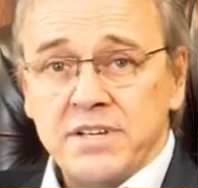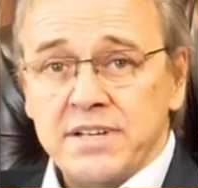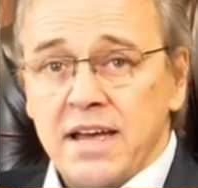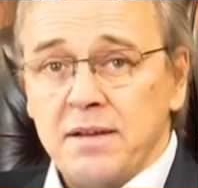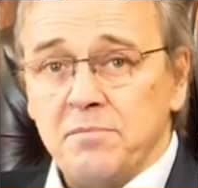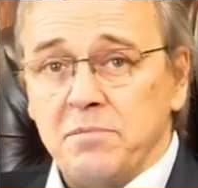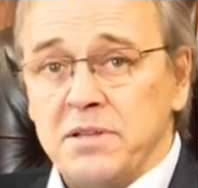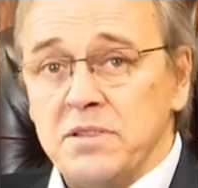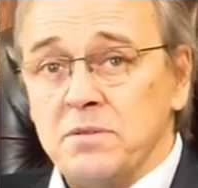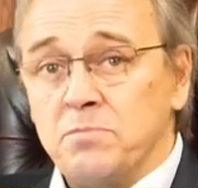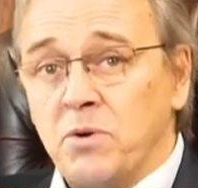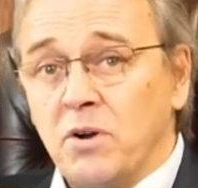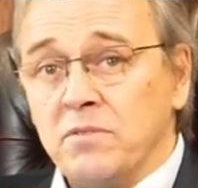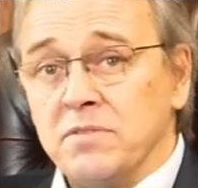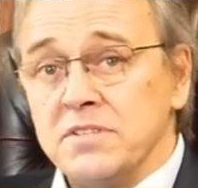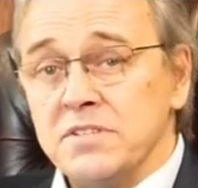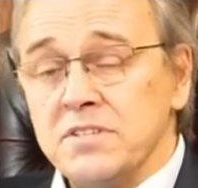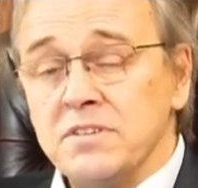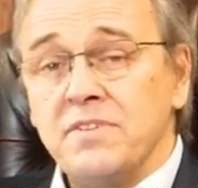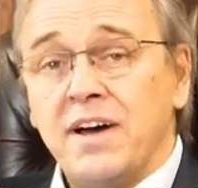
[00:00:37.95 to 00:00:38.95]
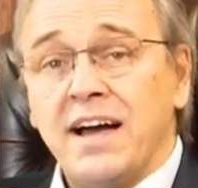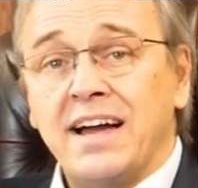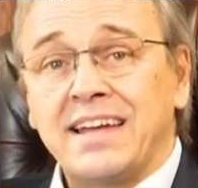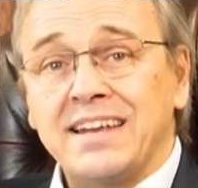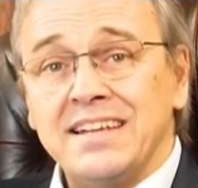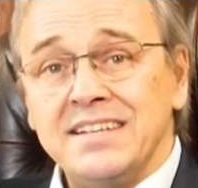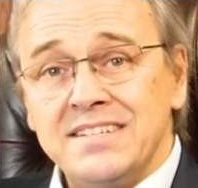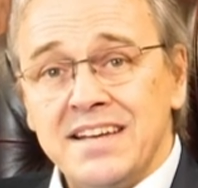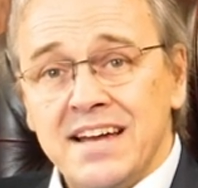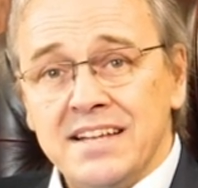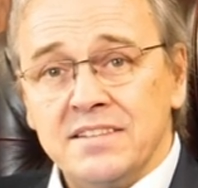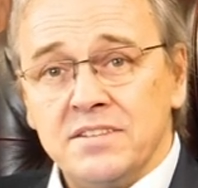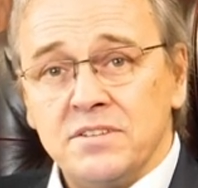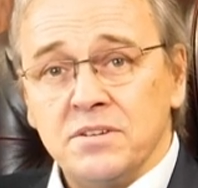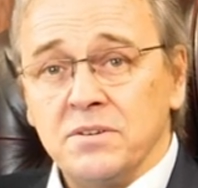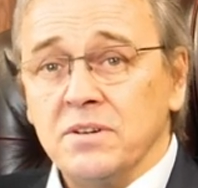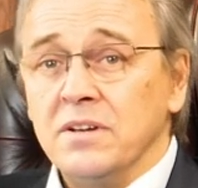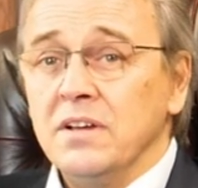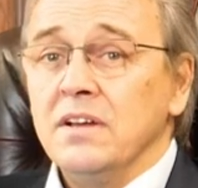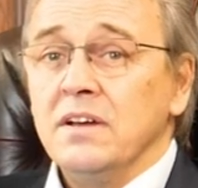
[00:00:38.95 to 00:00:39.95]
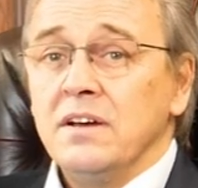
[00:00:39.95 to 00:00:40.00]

namely the province of Agrigento,